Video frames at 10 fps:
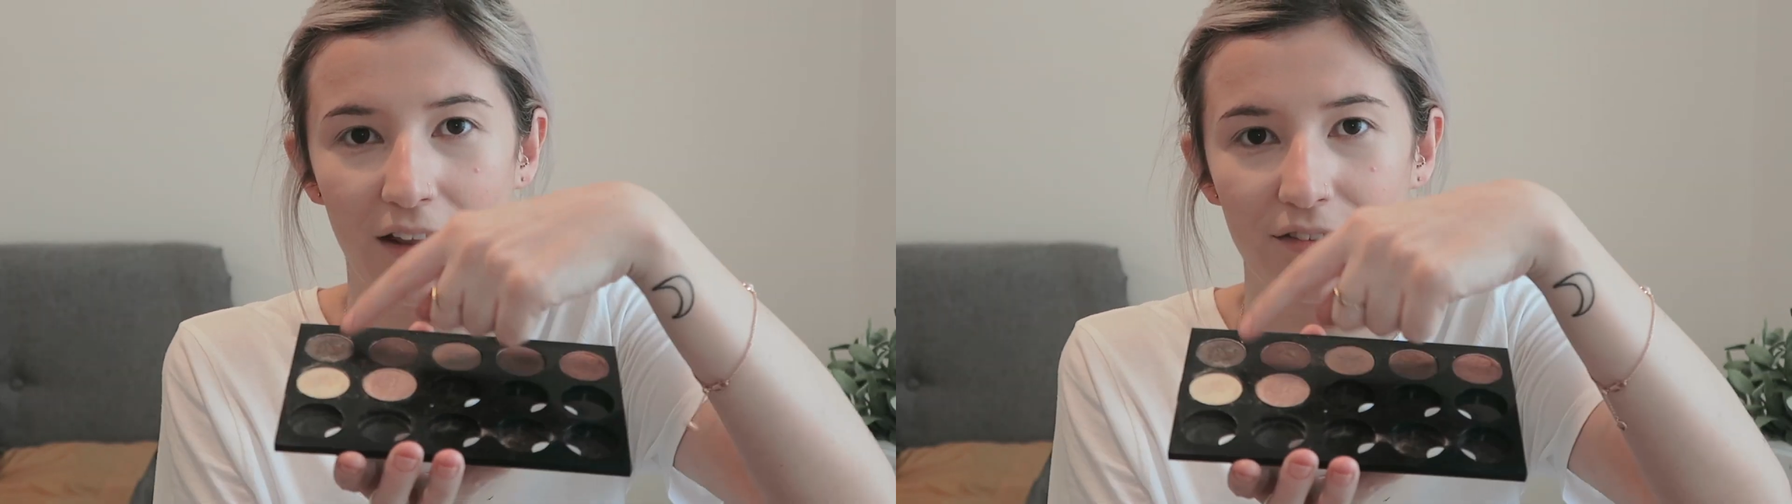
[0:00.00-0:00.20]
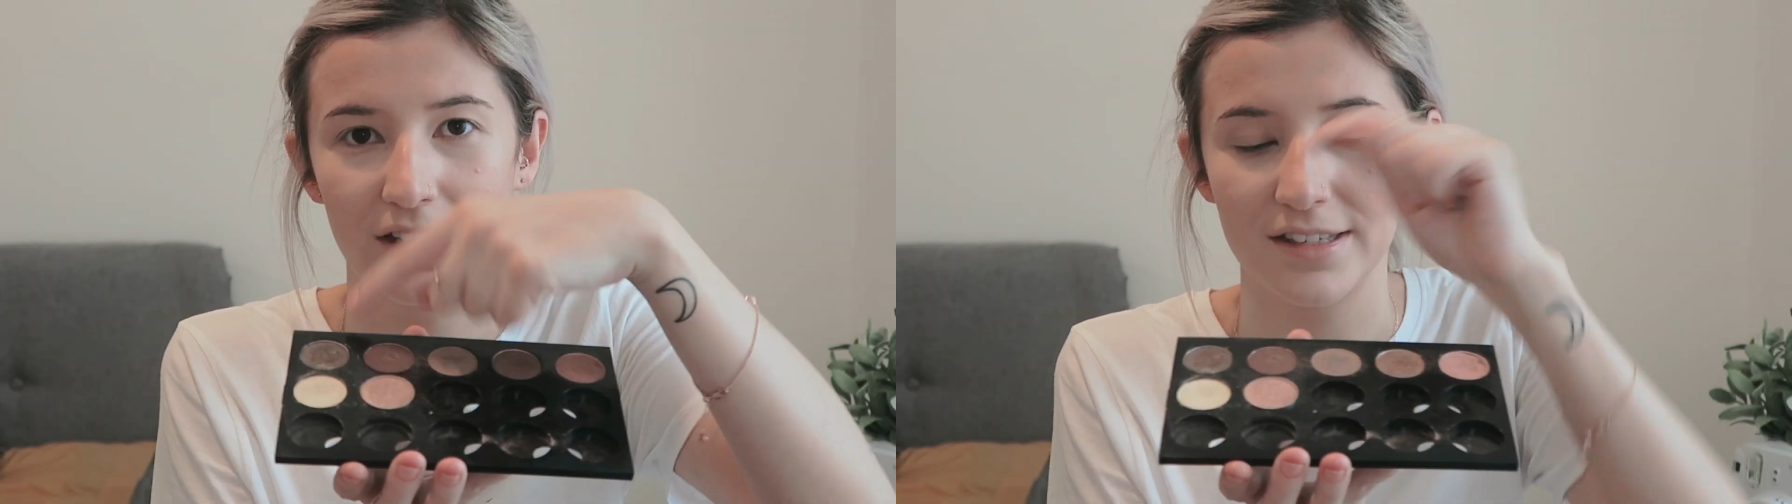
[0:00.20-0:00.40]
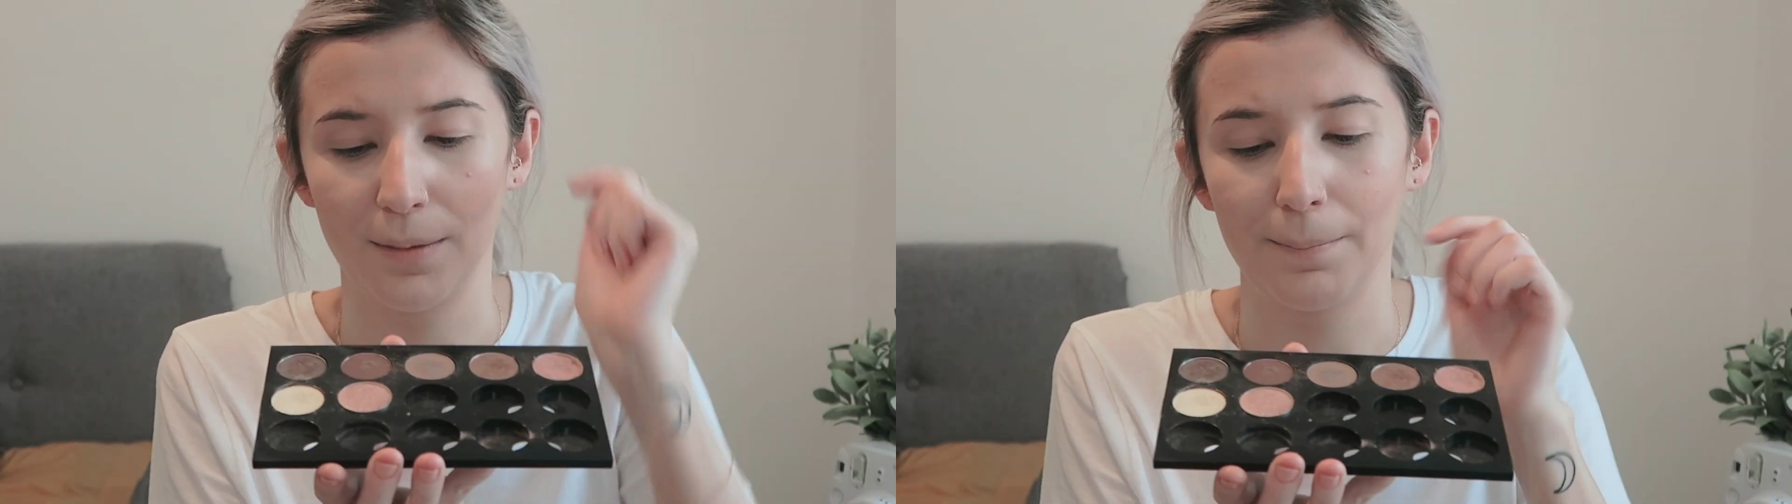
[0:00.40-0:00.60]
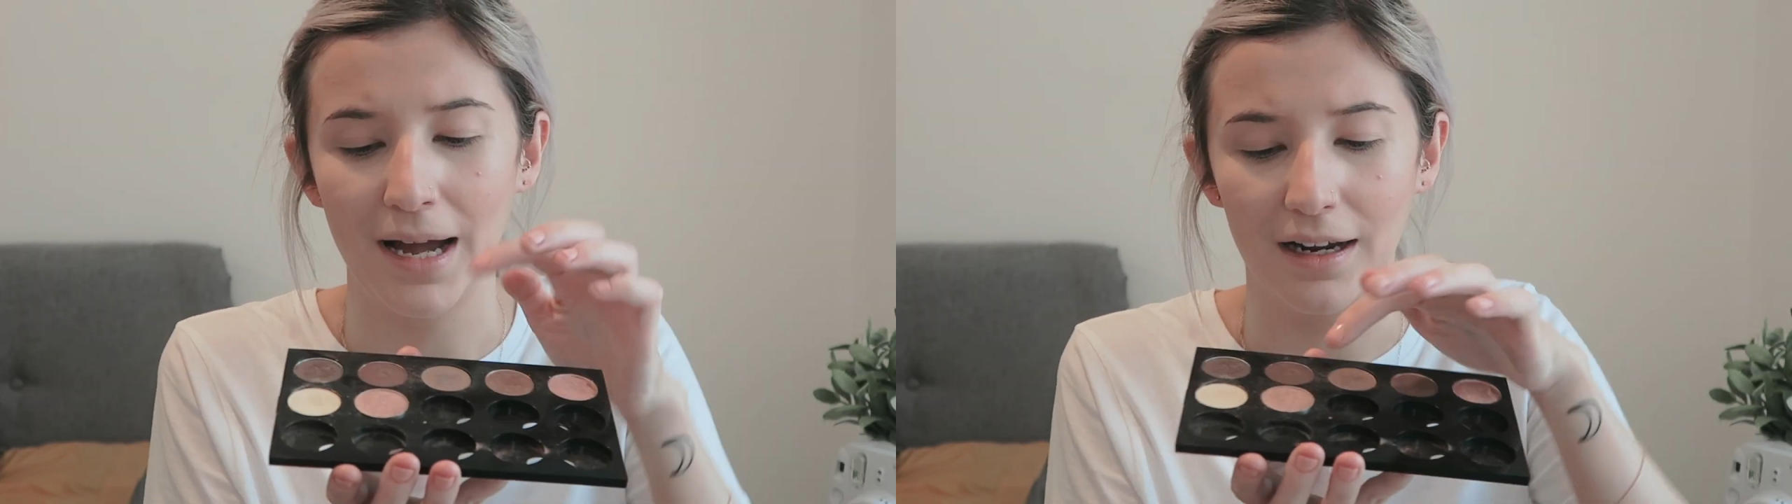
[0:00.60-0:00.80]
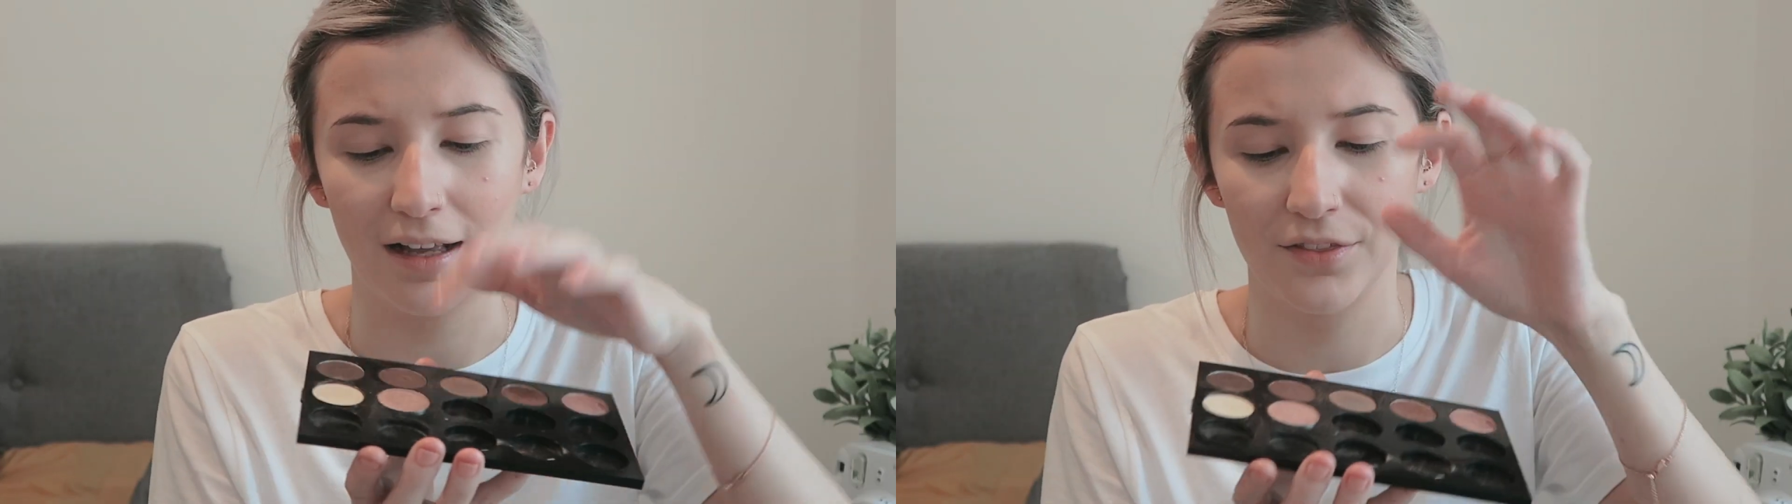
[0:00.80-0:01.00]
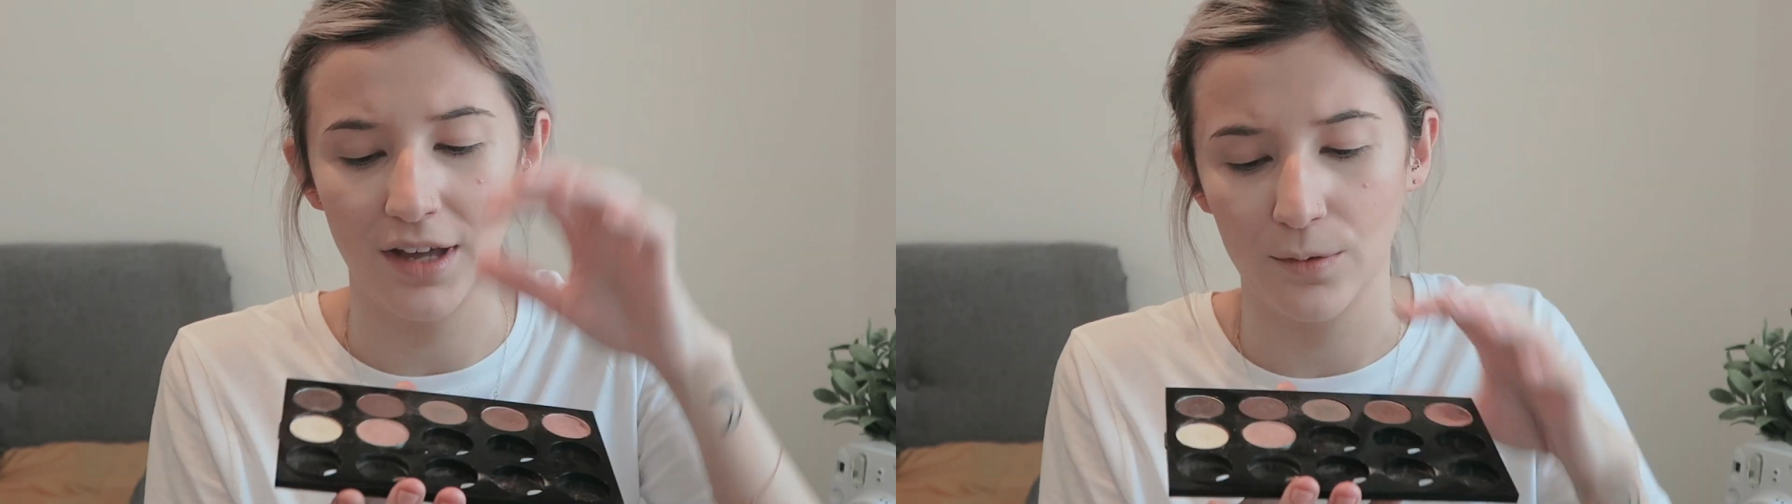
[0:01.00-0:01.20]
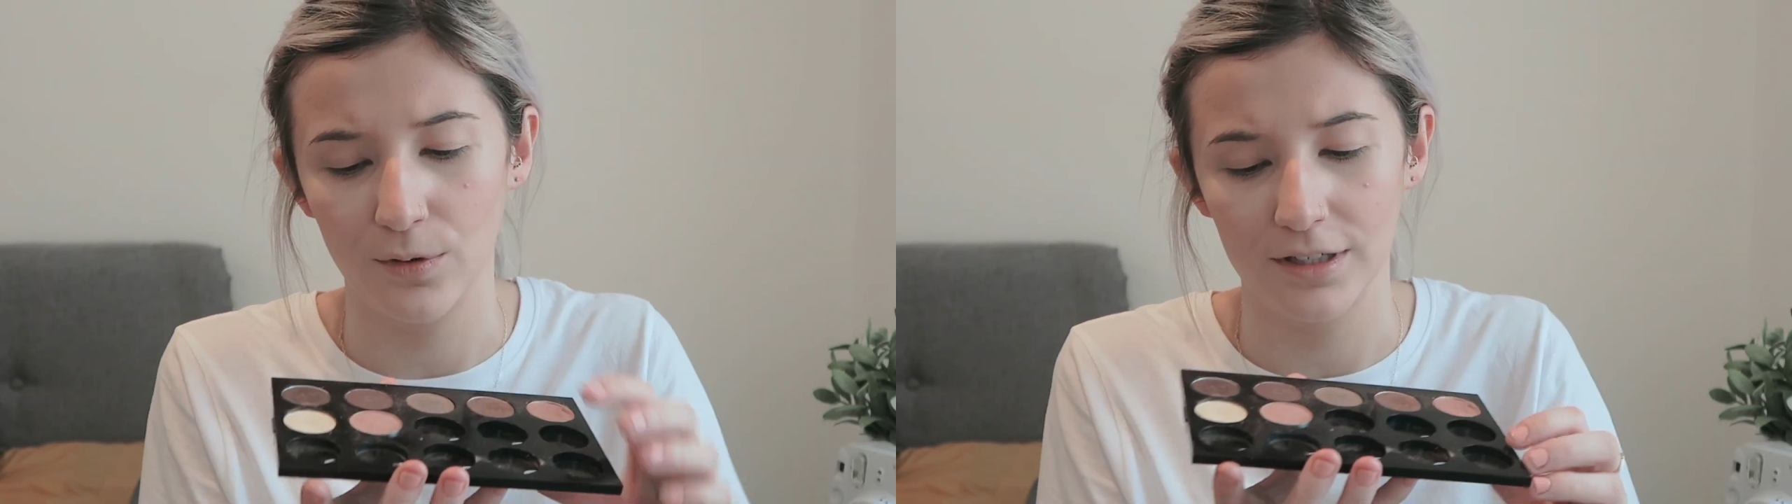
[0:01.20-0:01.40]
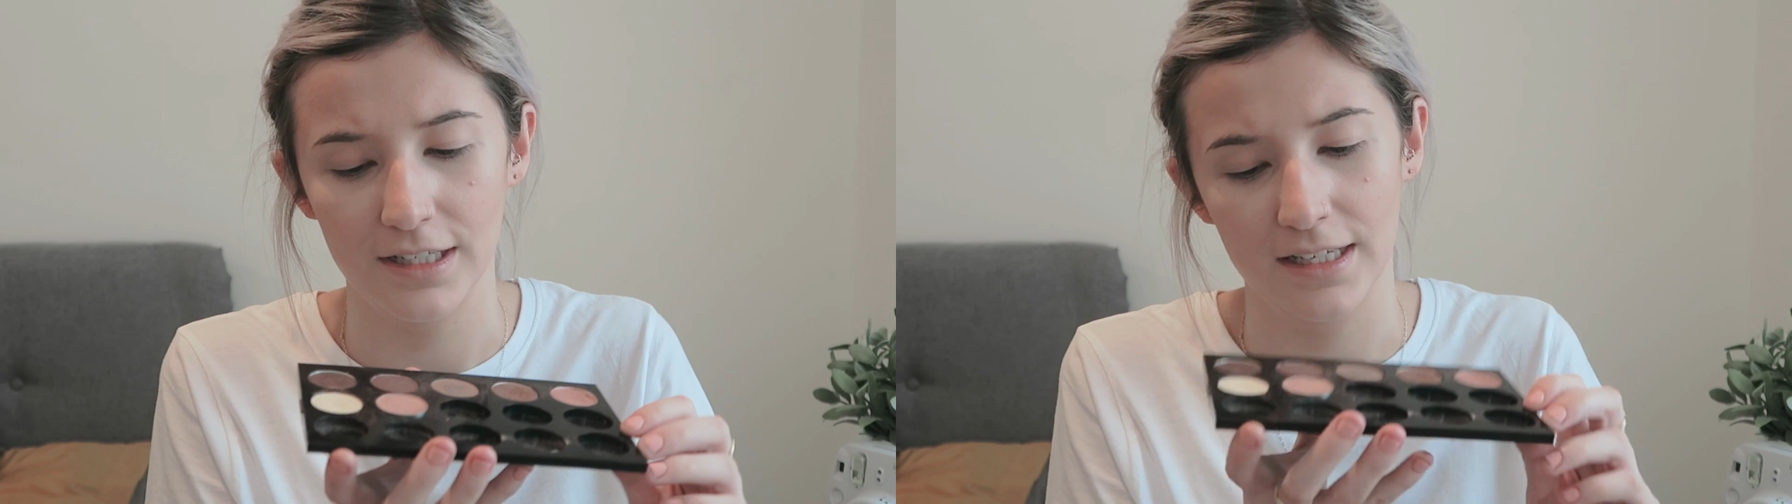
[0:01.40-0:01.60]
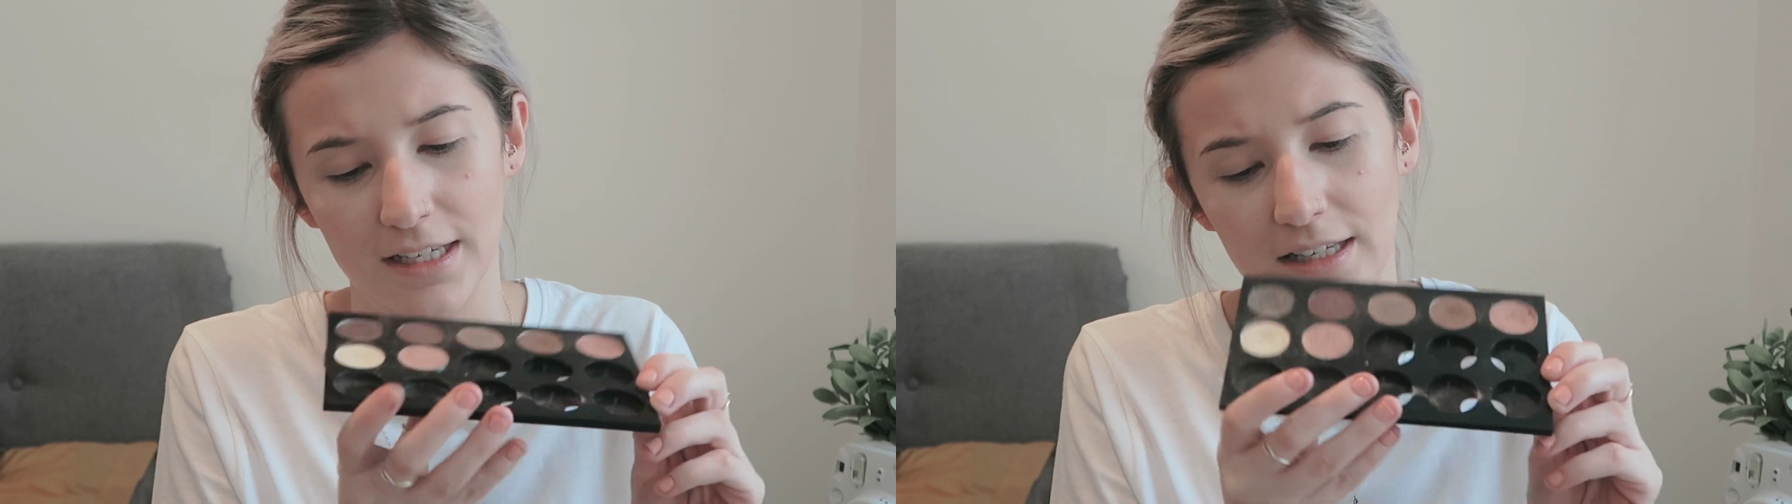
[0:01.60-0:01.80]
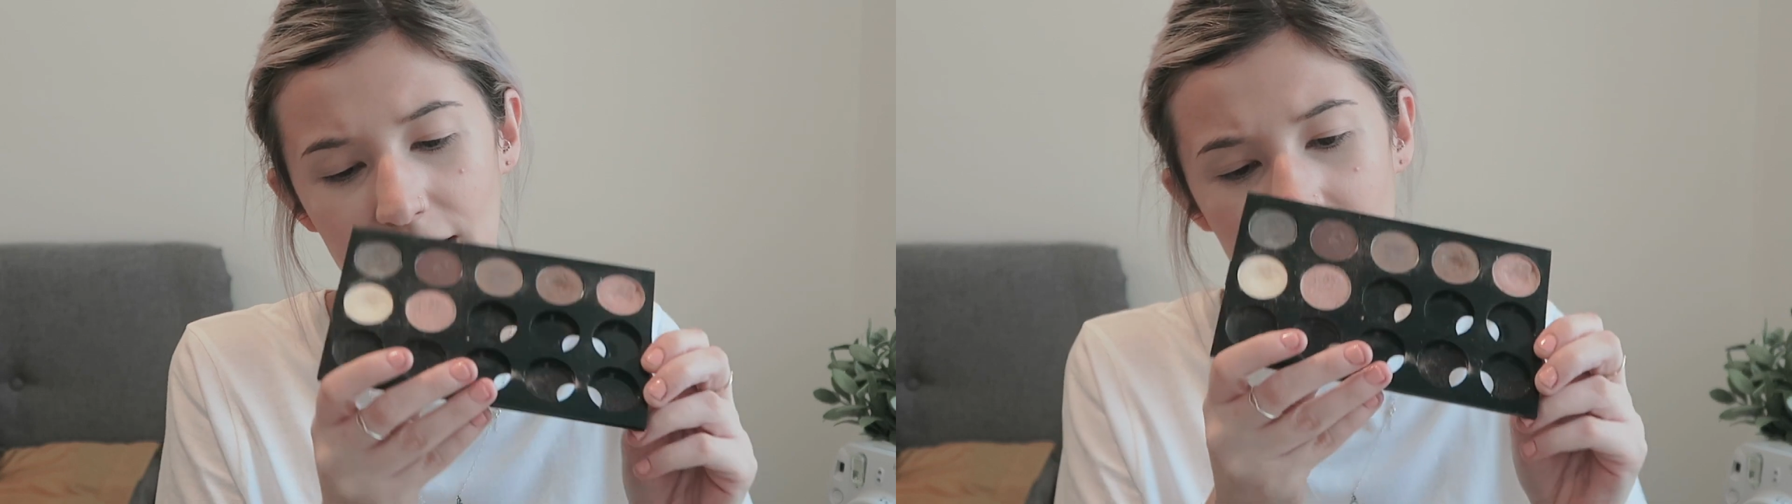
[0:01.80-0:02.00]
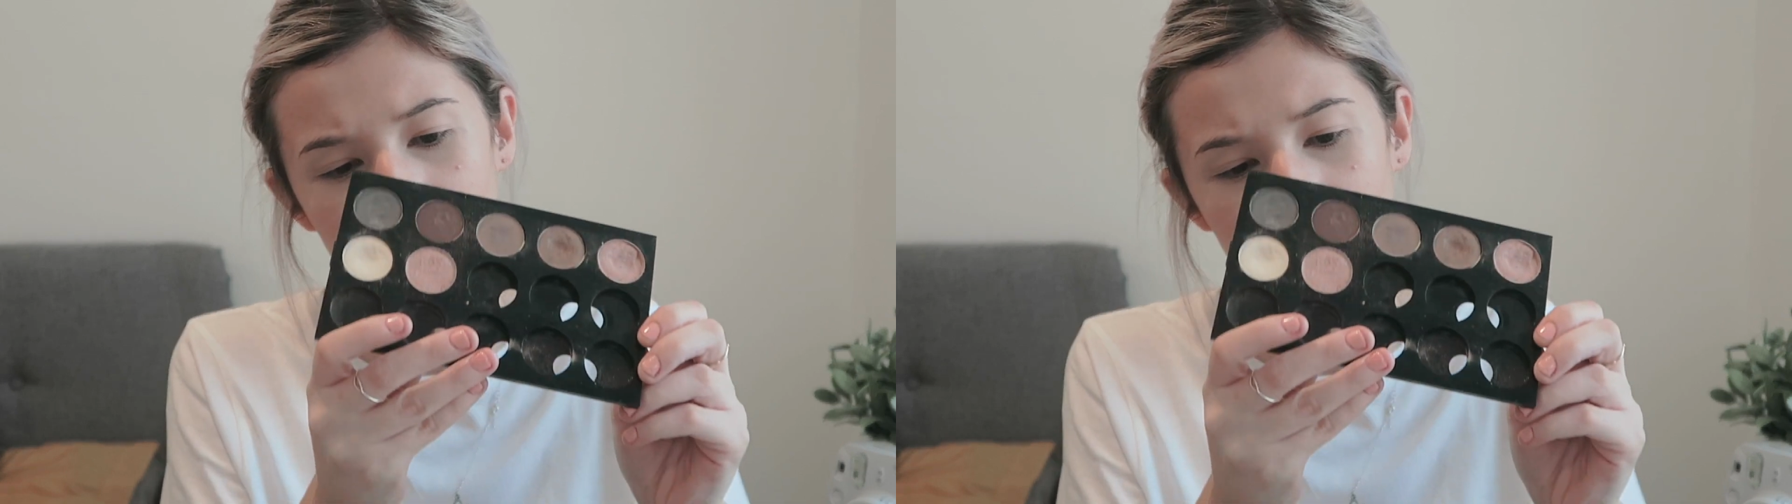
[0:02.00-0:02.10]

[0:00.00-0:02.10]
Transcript: and these are MAC, and that one is